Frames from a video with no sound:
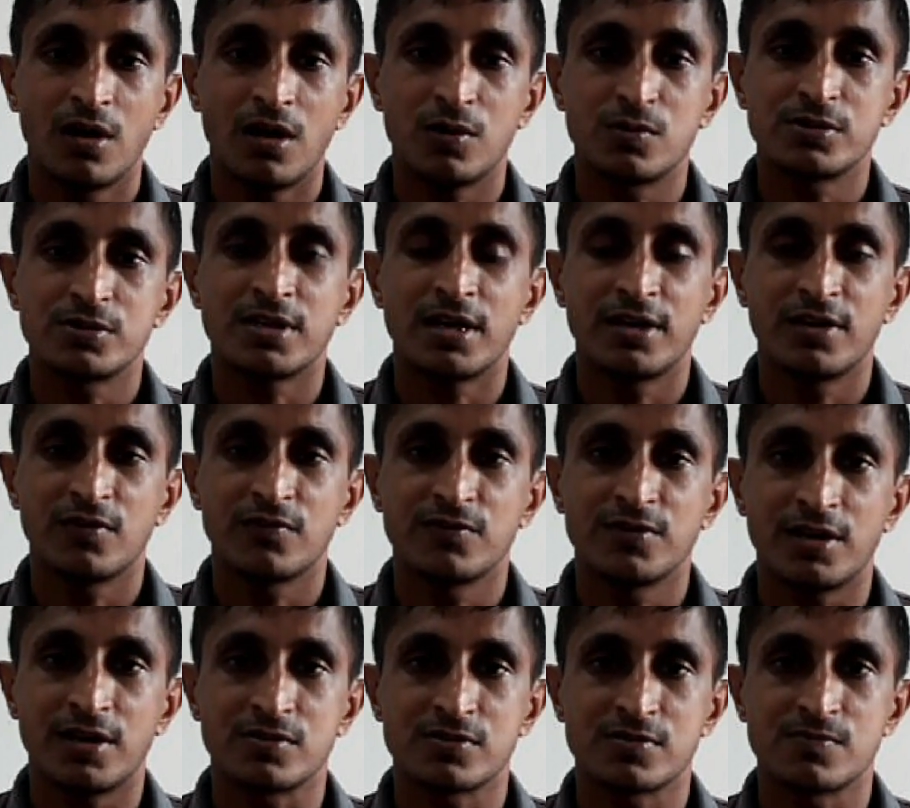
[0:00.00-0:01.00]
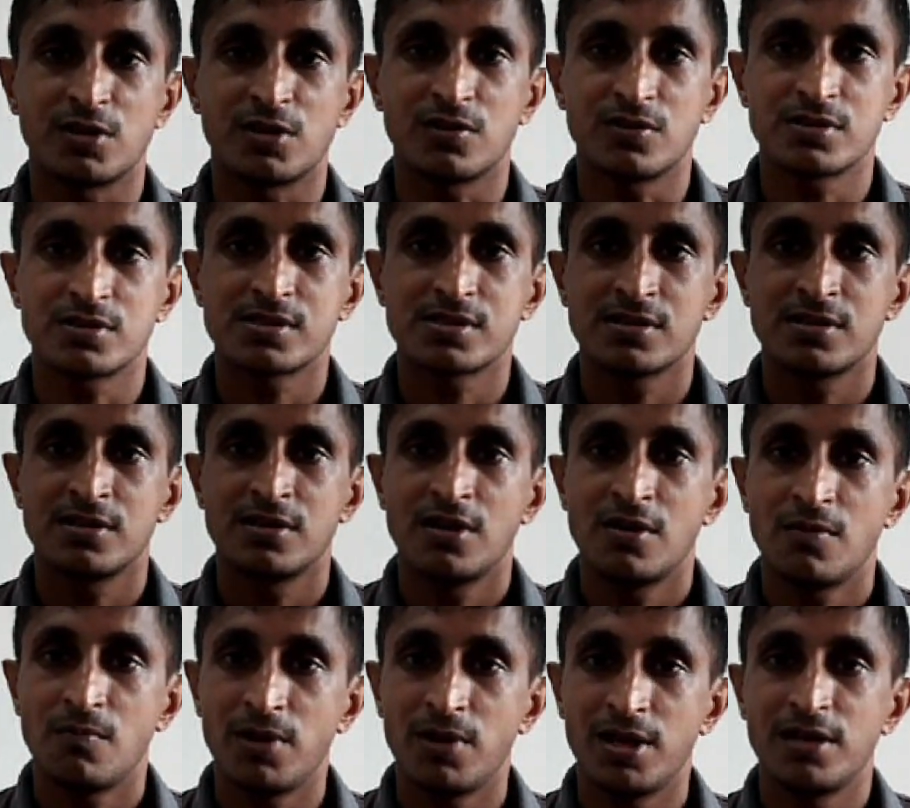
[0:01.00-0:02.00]
outside of the house because
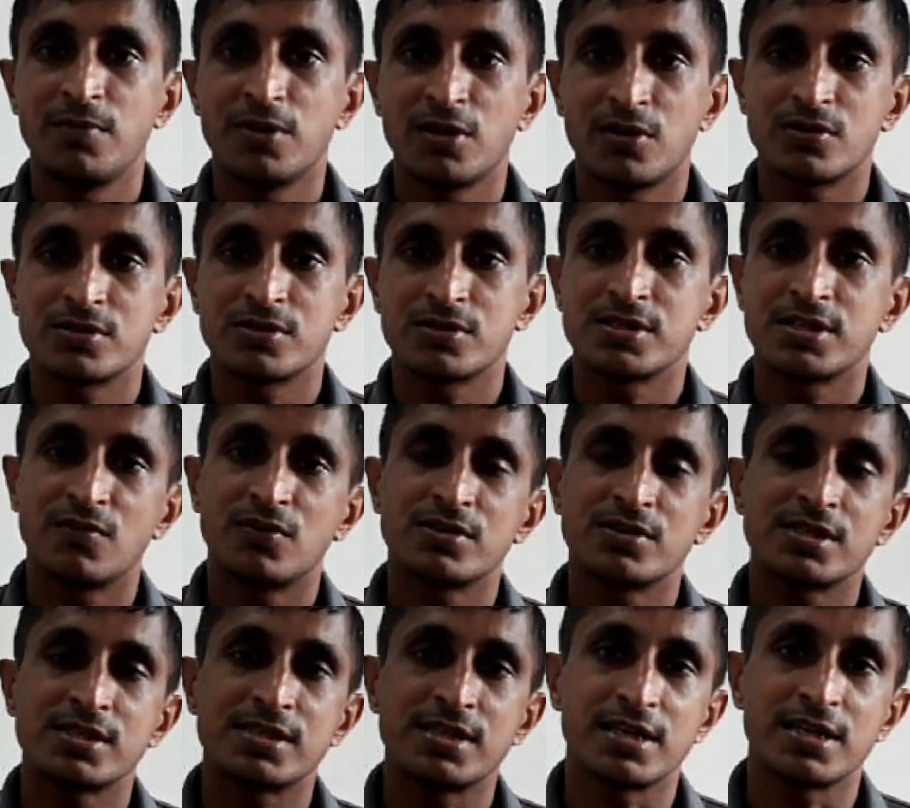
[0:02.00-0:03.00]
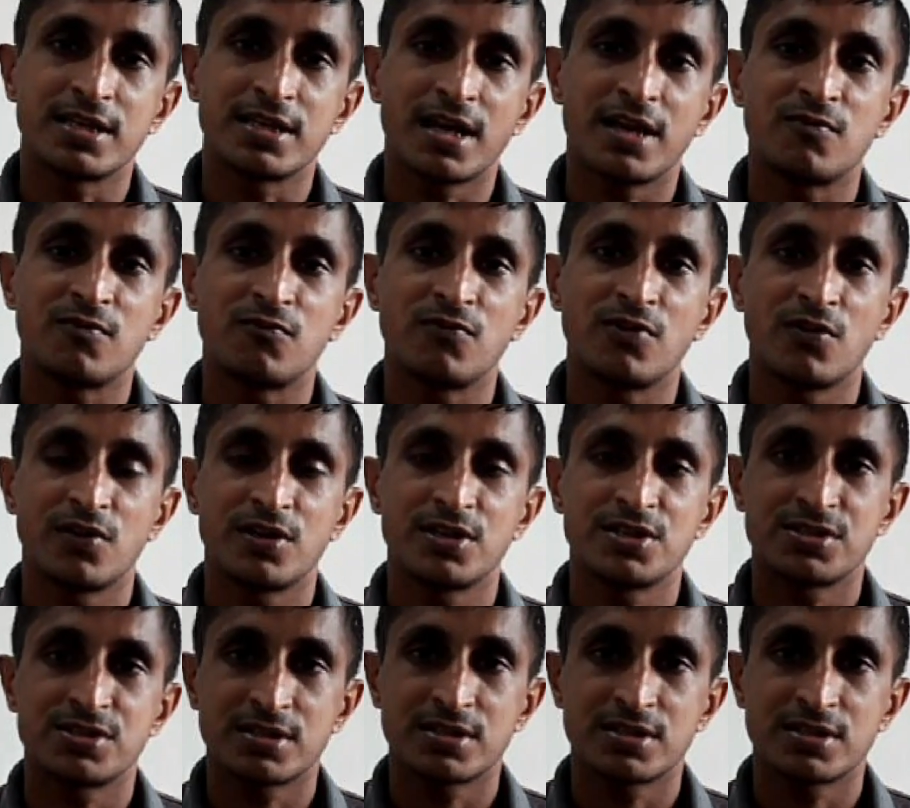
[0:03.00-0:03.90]
mainly because he was a sick and feverish